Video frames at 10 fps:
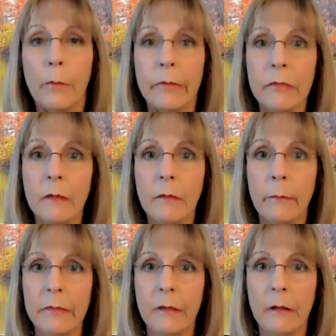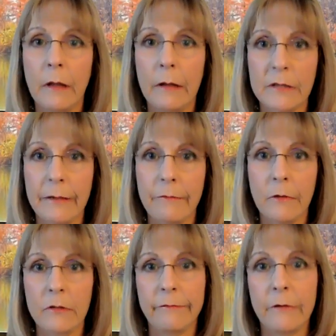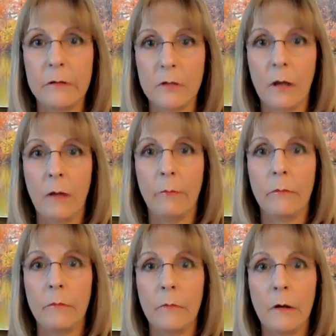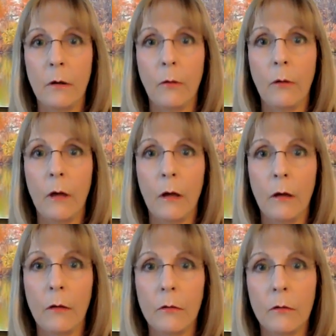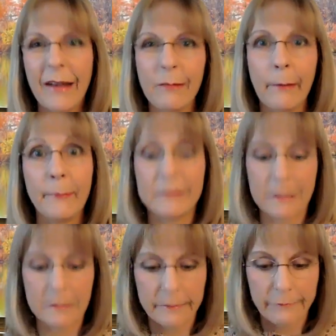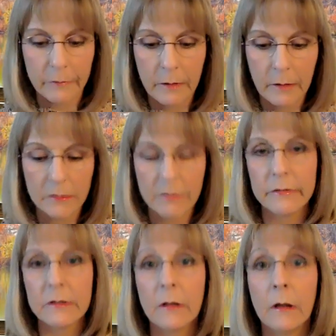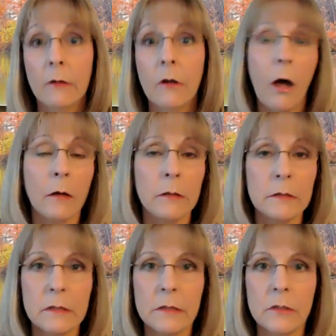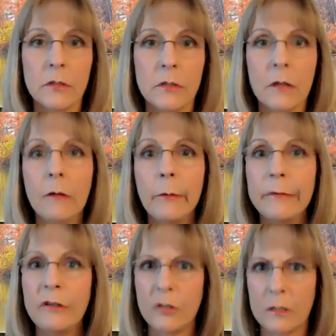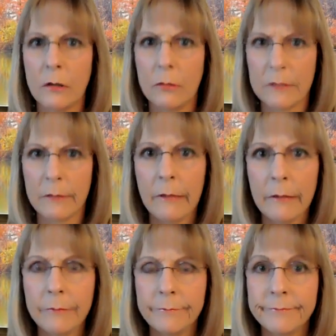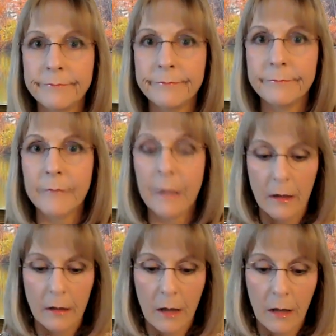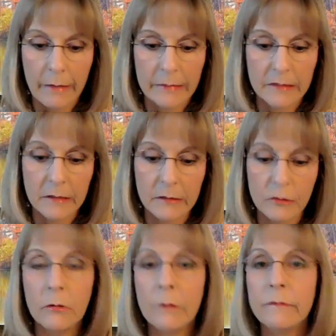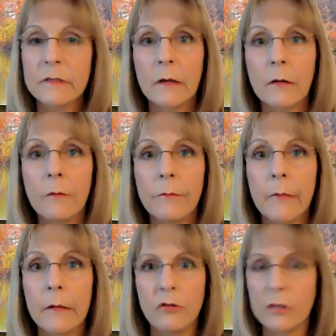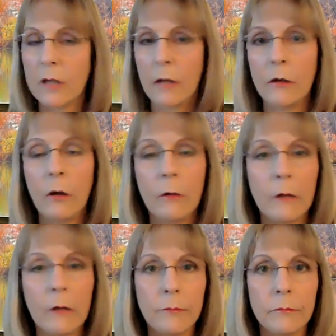But the clairs have all different, kind of represent different things. If it's claircognizance, it's kind of when you just know something. That's an intuitive skill. You just kind of know it.